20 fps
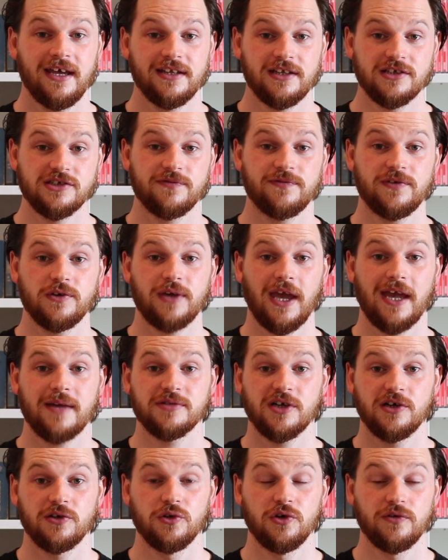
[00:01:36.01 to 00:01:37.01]
There's a few games
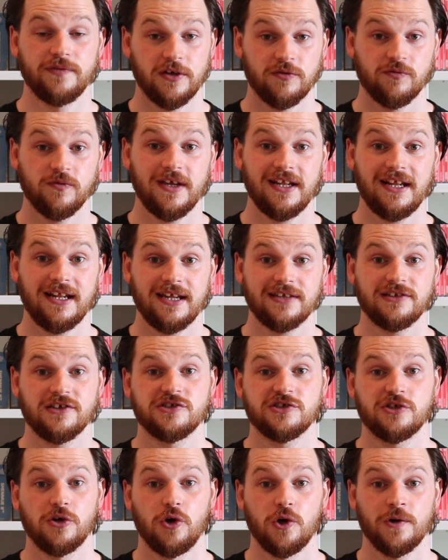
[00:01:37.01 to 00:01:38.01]
that I love and I really like the
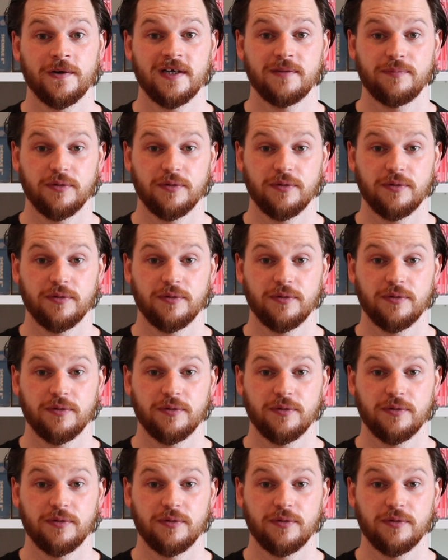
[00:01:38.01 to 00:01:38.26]
story,